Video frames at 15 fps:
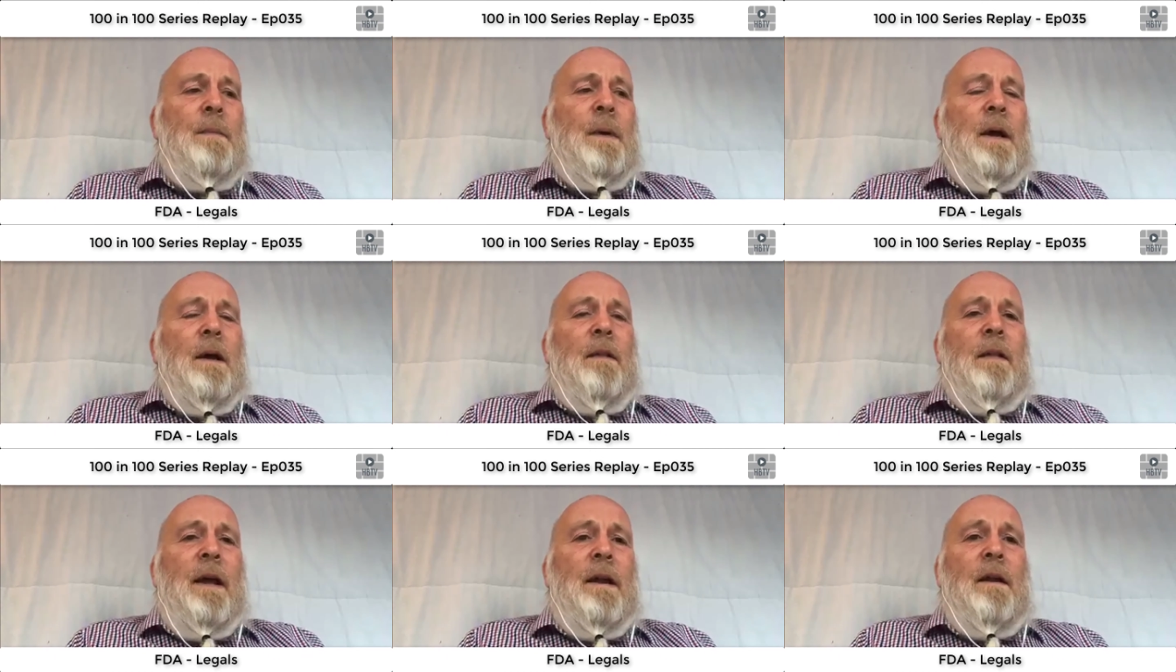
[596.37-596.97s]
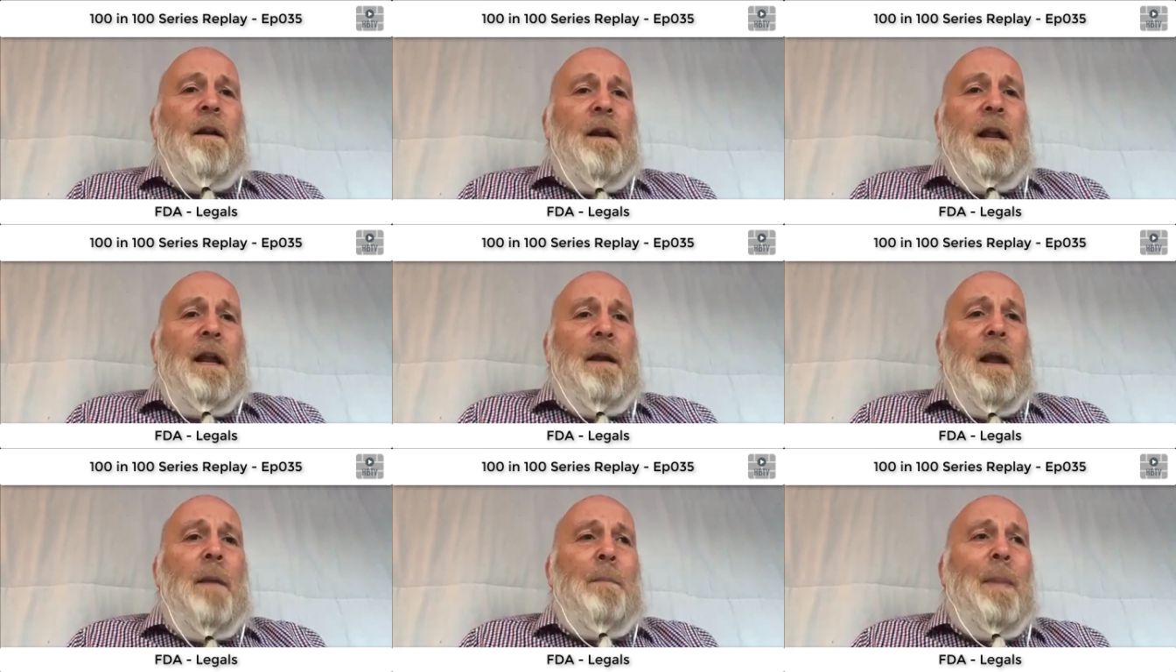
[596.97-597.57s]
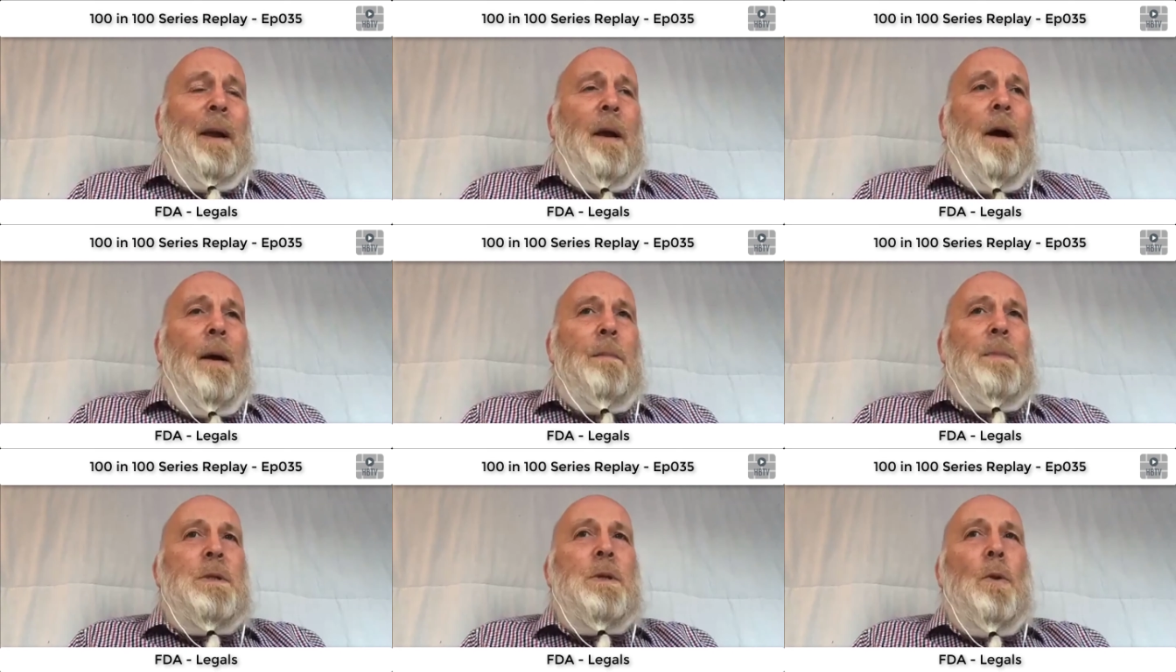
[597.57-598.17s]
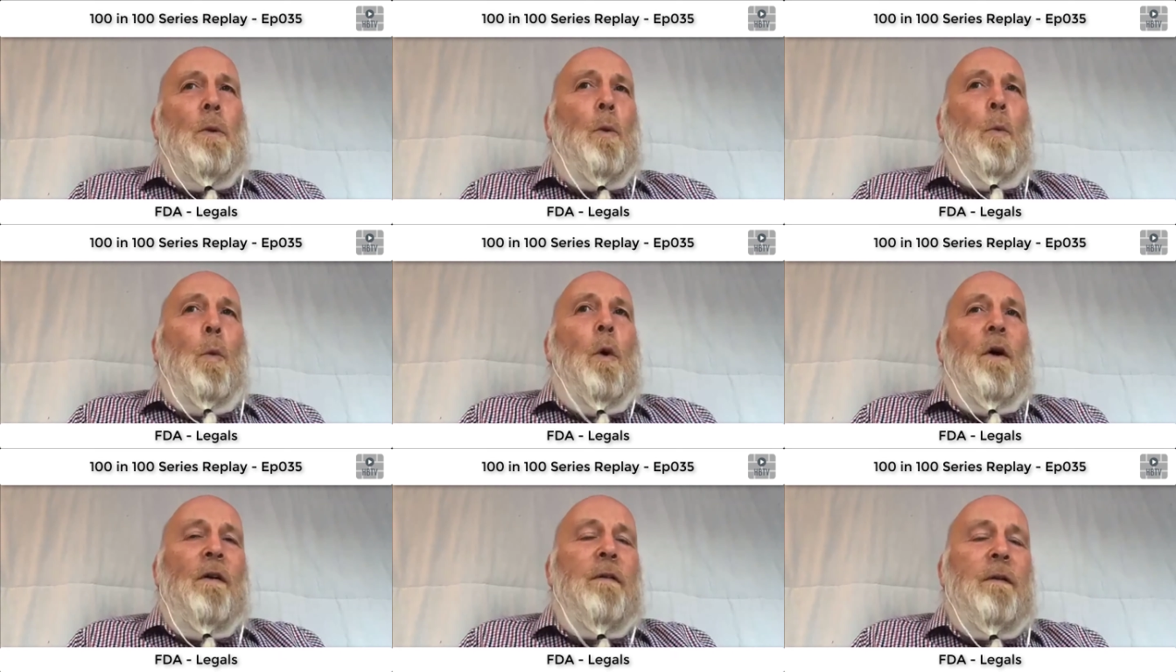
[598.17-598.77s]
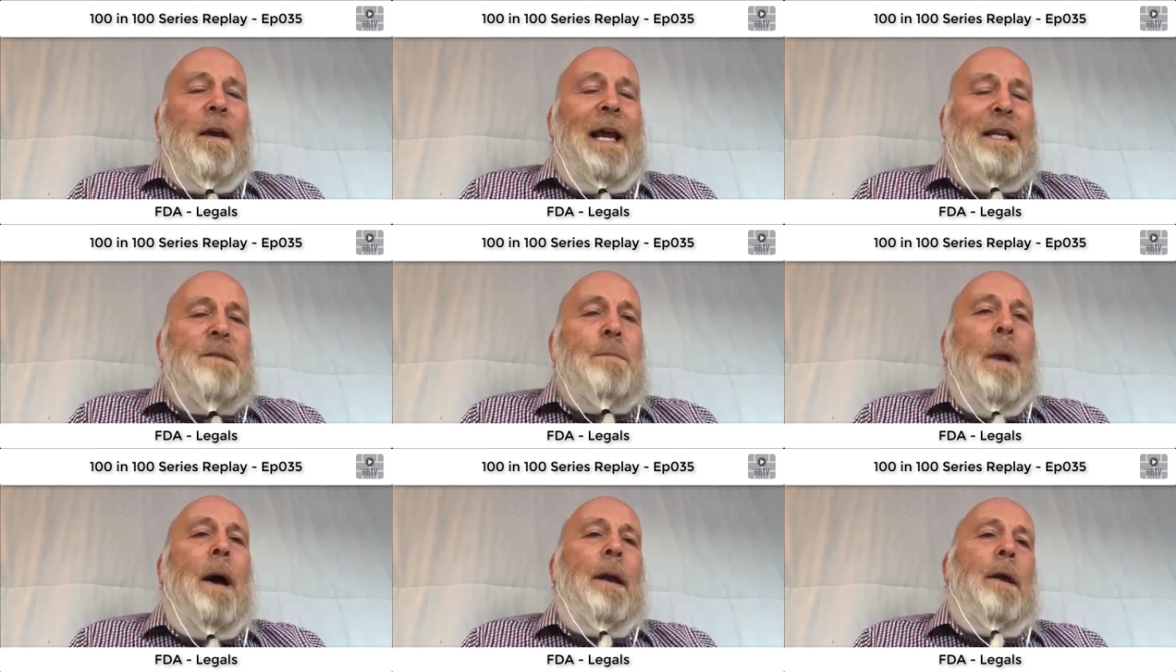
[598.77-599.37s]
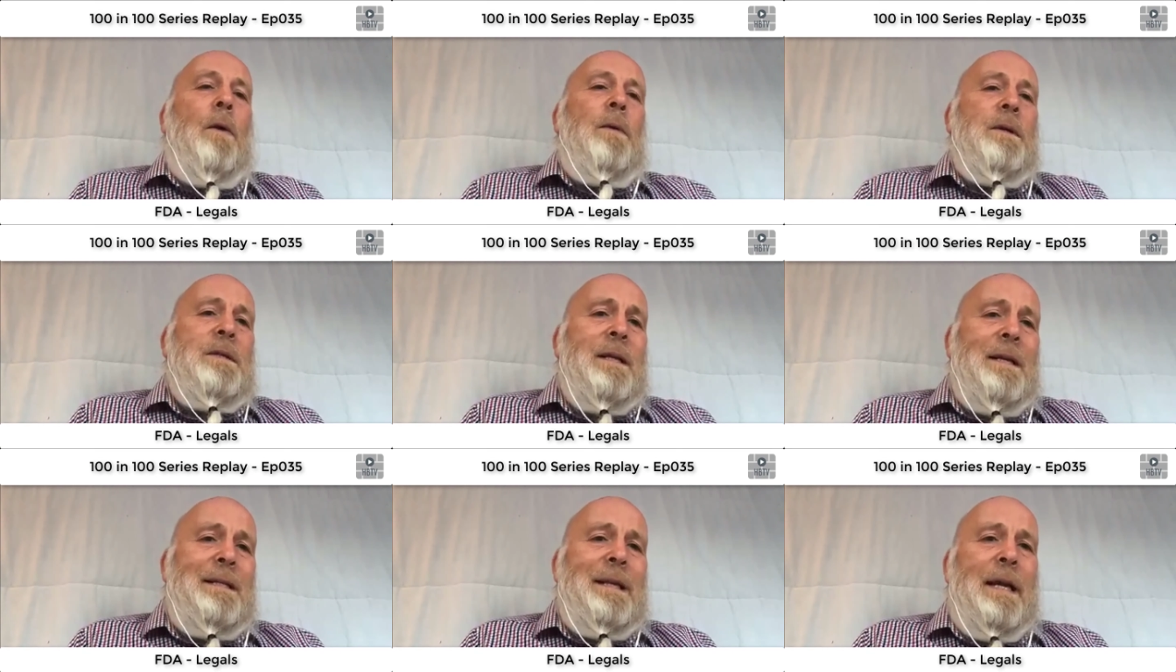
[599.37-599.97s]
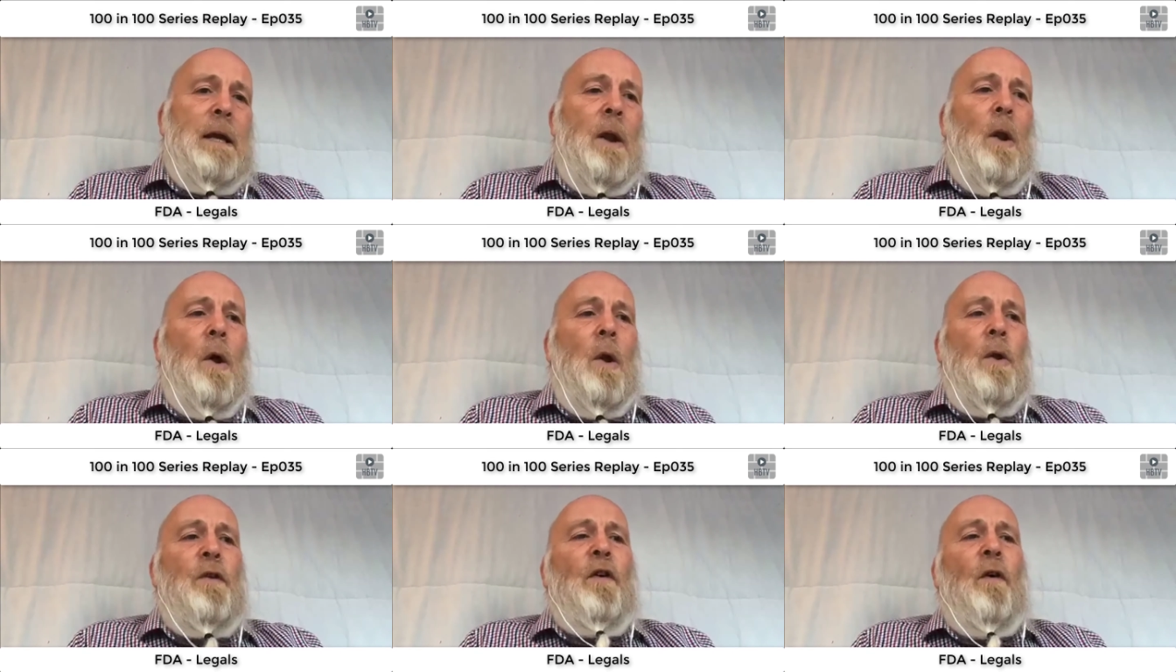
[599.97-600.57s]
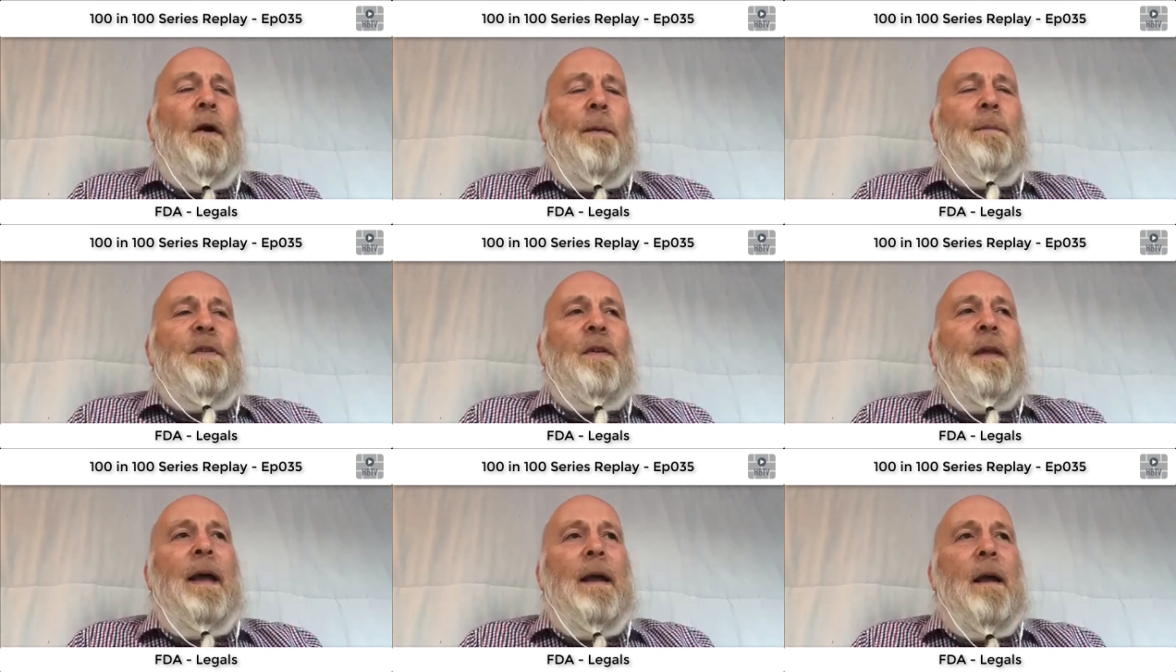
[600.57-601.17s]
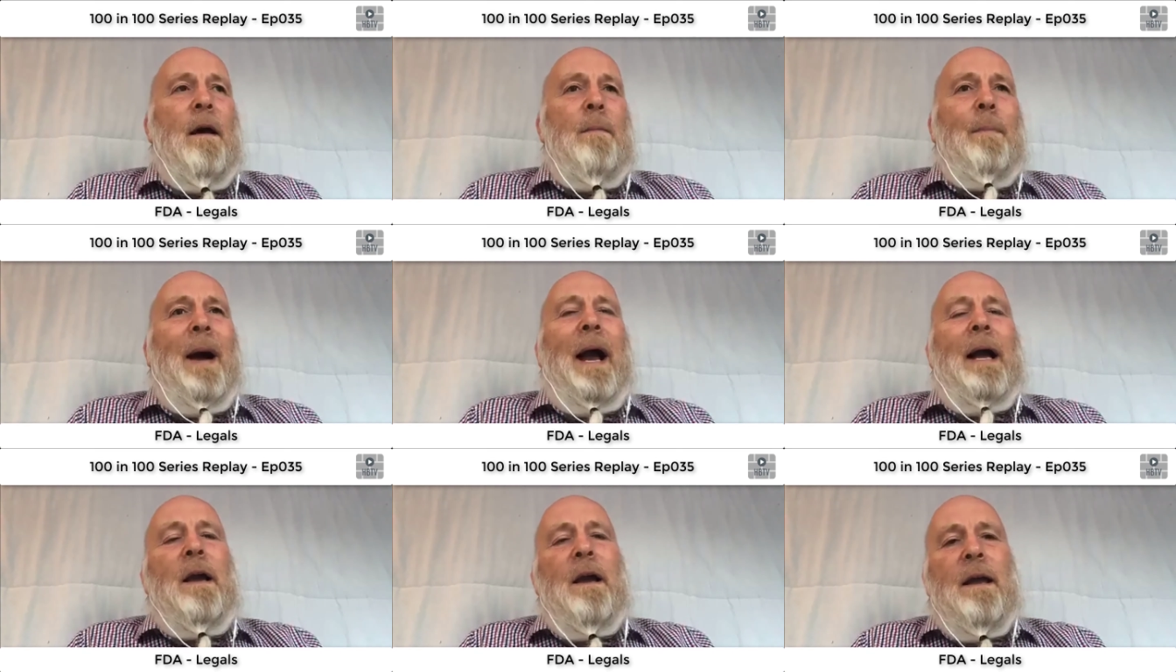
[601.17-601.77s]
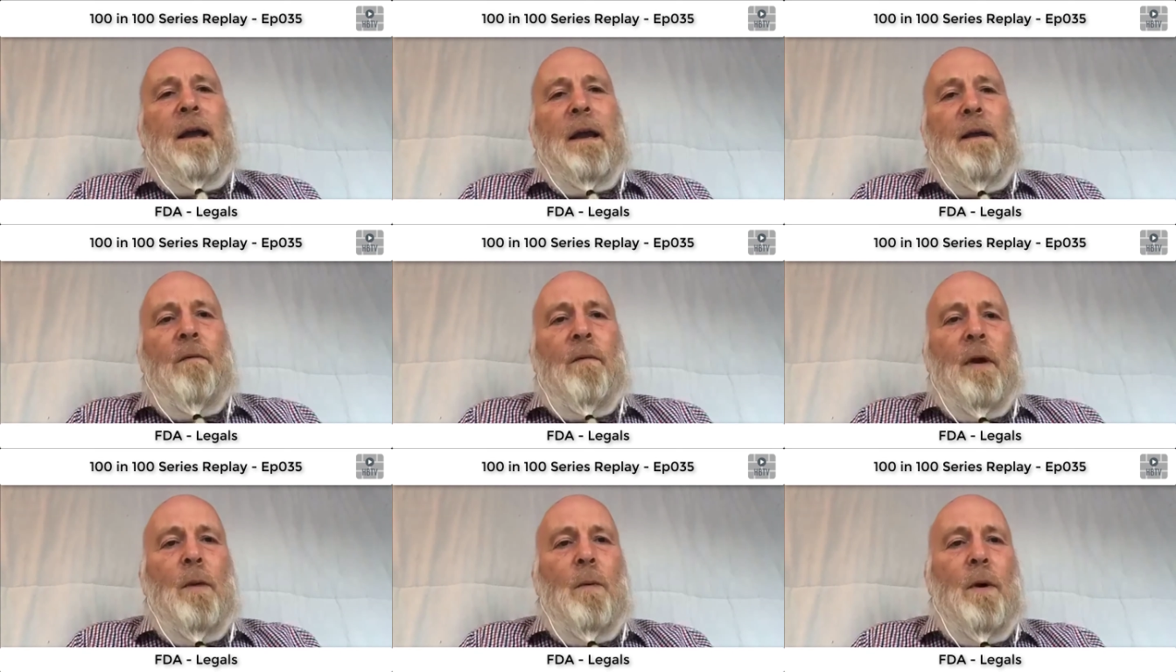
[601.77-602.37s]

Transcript: then it becomes worth less money, or it's going to take a lot of time to then go back and get it